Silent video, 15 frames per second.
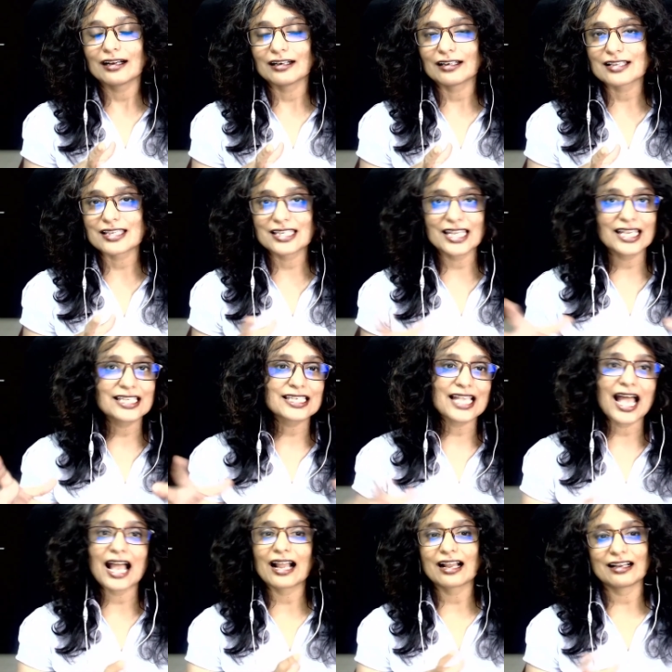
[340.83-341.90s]

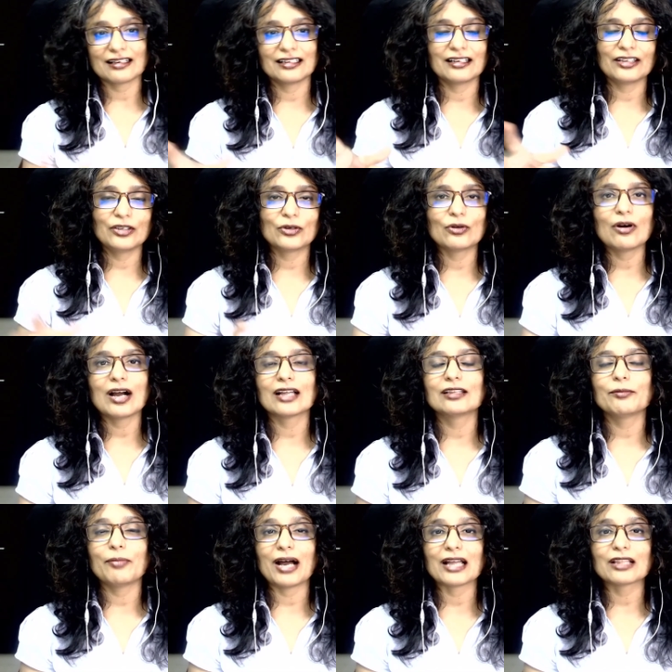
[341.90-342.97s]
zigzag, are the
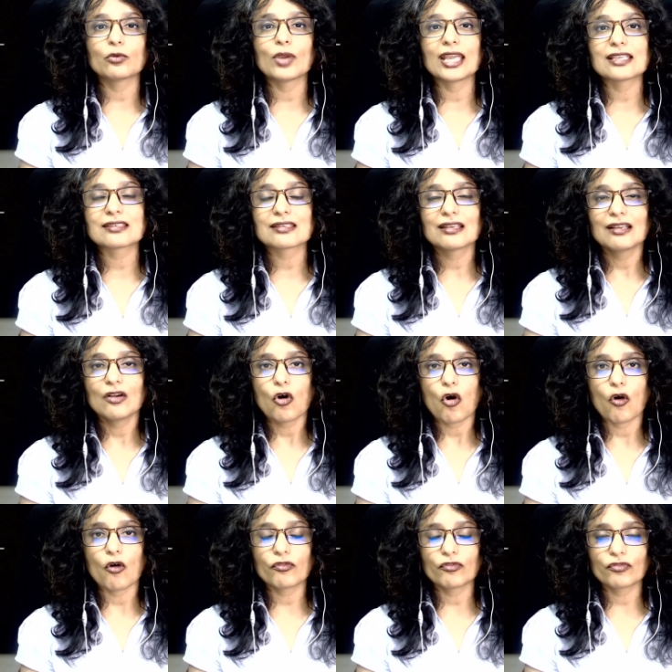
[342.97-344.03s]
pathways
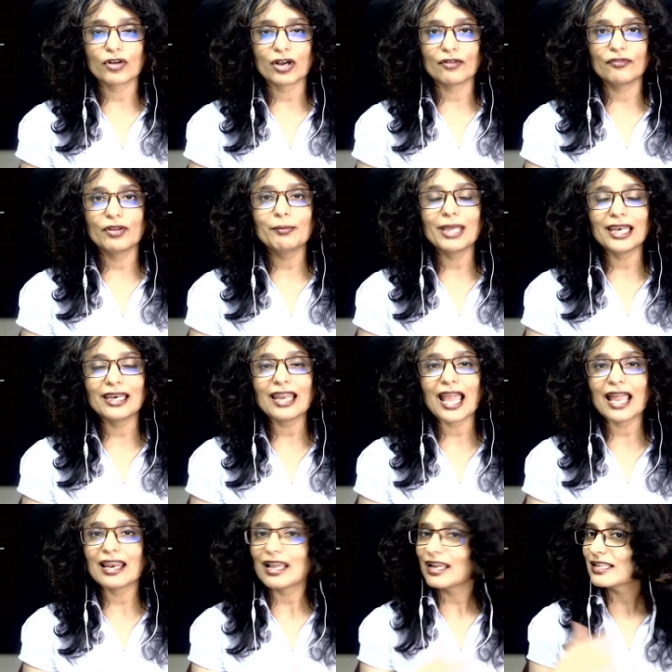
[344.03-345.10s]
of women,
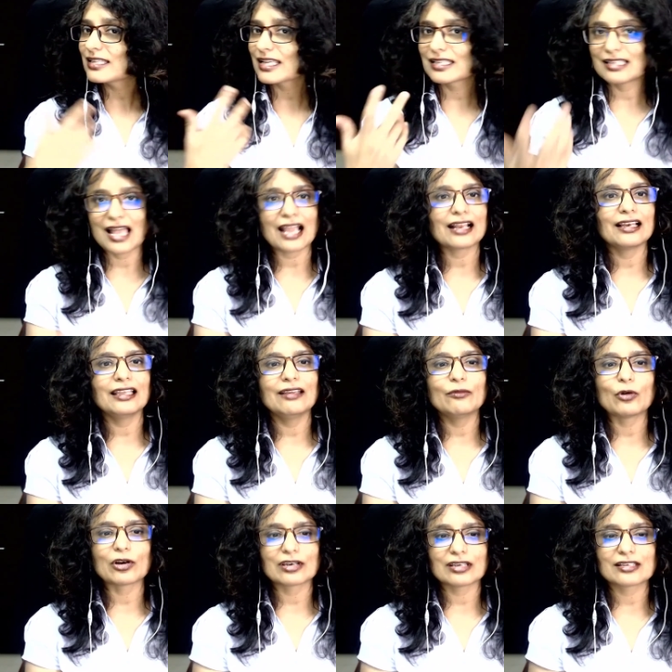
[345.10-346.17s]
and it's exactly
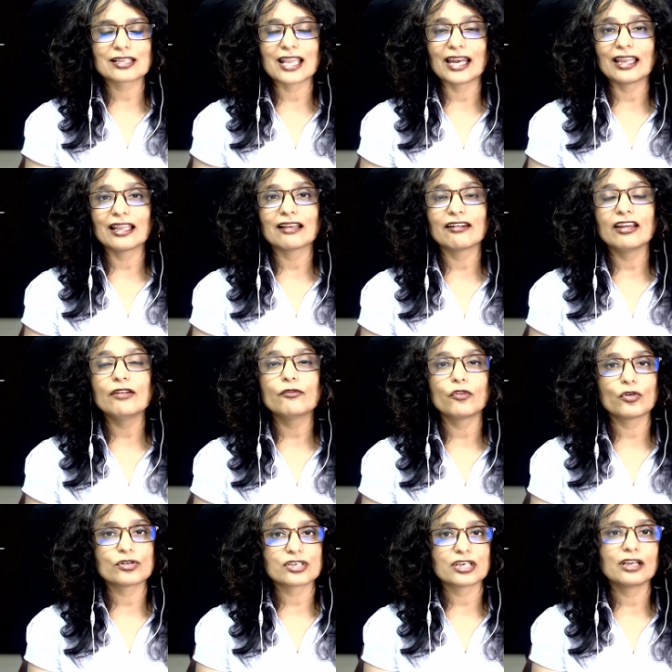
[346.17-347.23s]
what it's getting
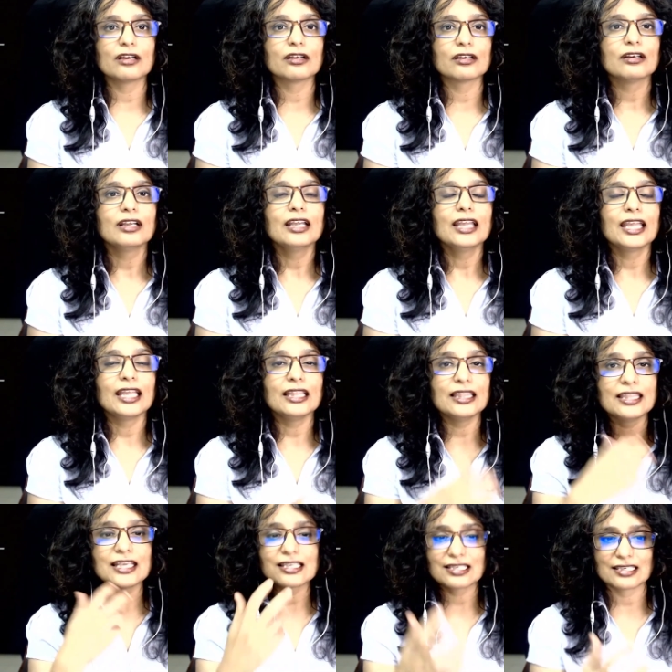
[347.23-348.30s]
reinforced here in
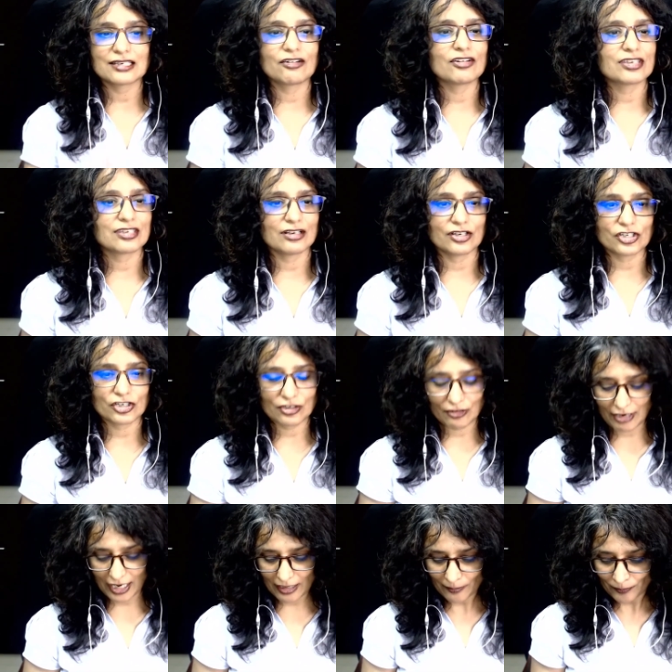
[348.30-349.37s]
this research,
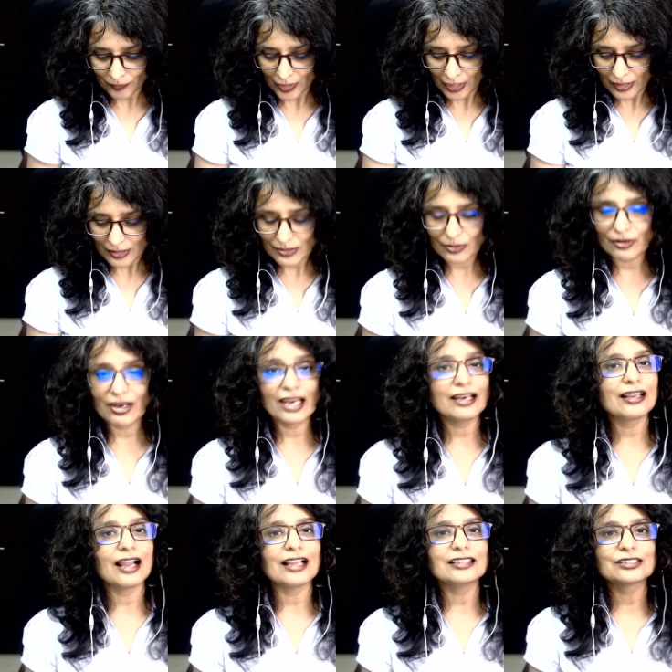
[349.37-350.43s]
right? So great,
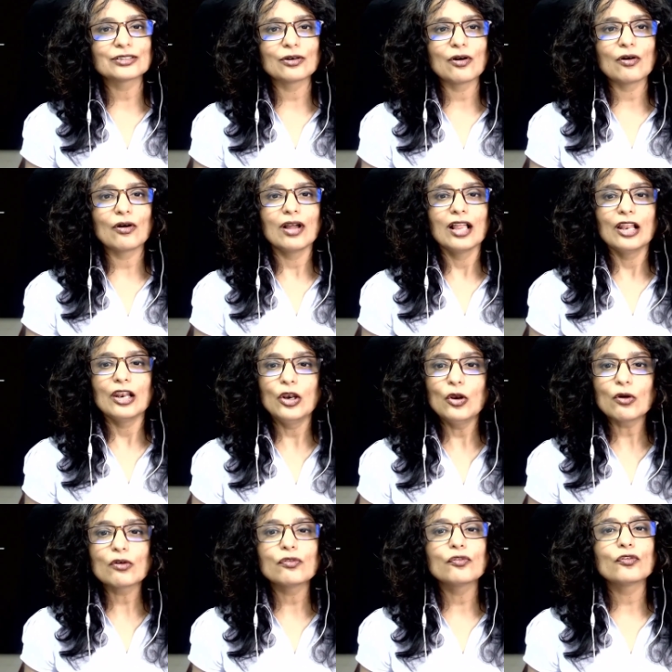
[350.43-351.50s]
guys. So
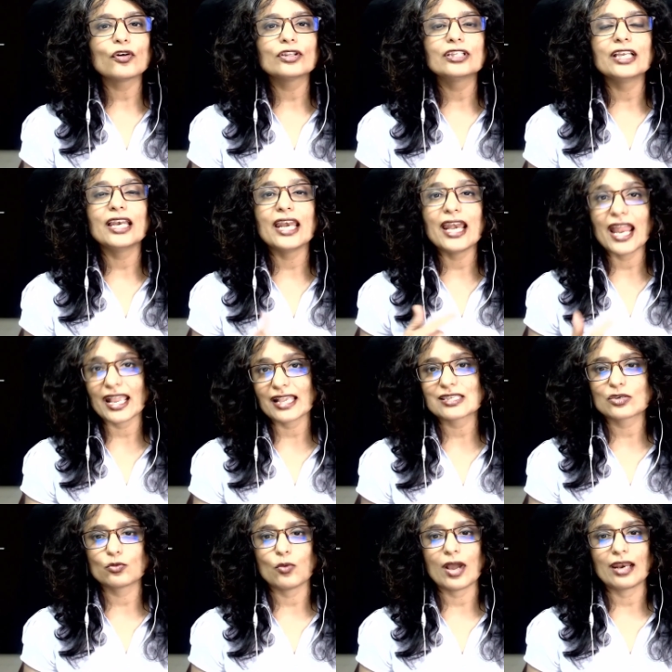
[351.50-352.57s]
look for the
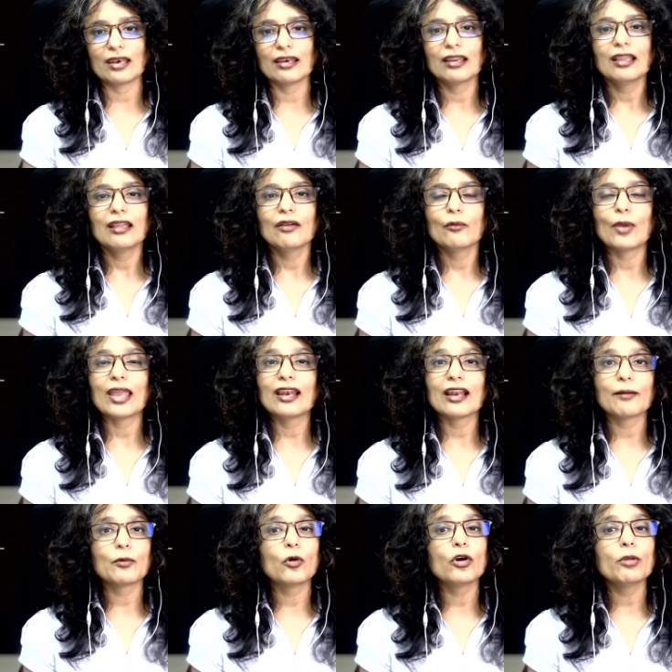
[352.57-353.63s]
next one, wherein
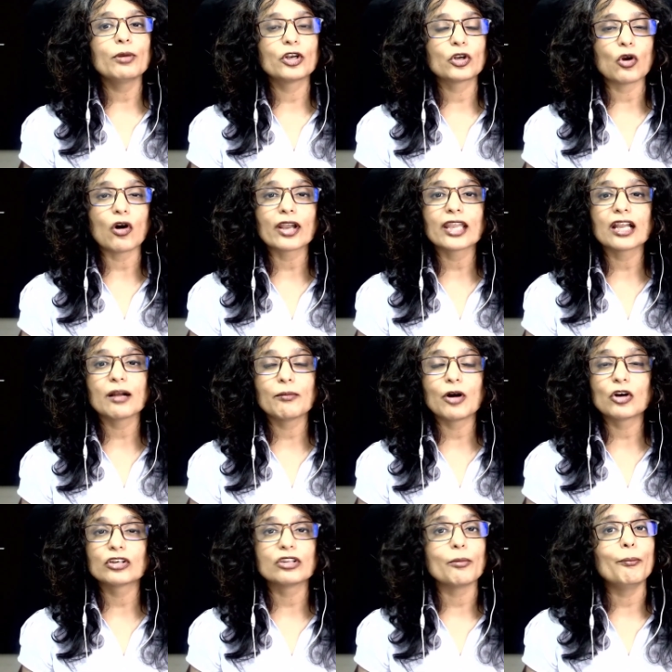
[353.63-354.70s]
I'm going to be talking
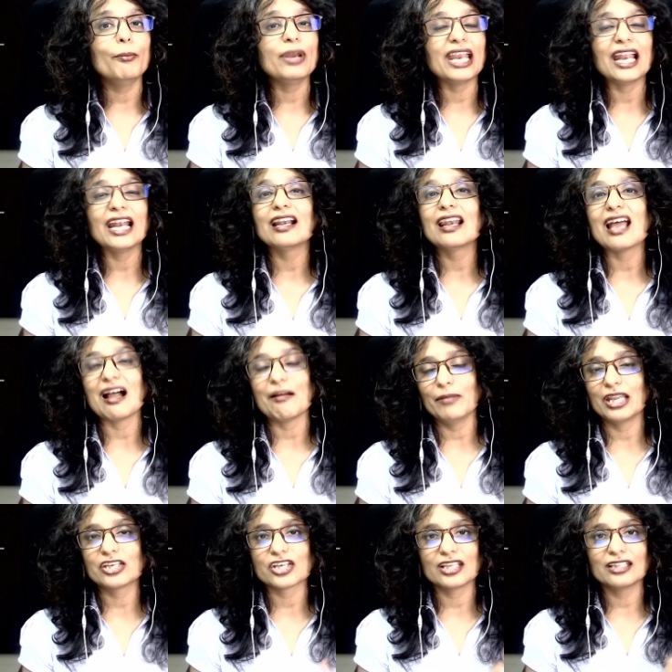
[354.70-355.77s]
about the brain
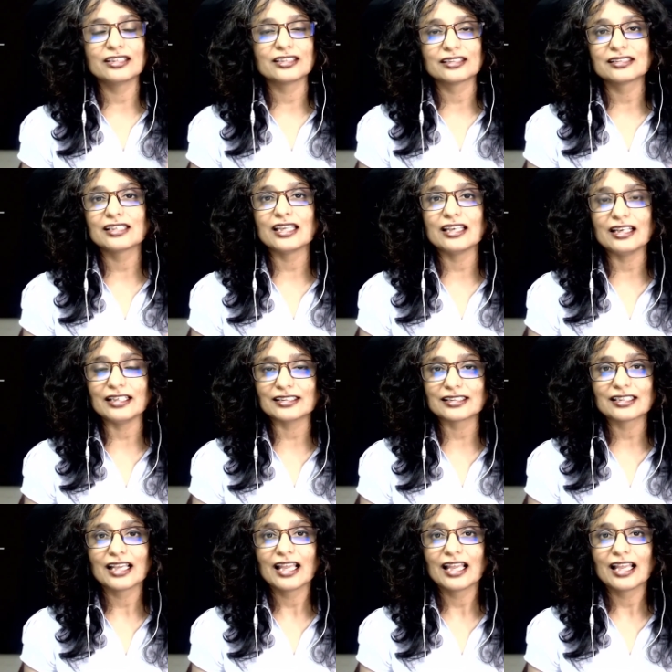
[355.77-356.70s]
damage in this series.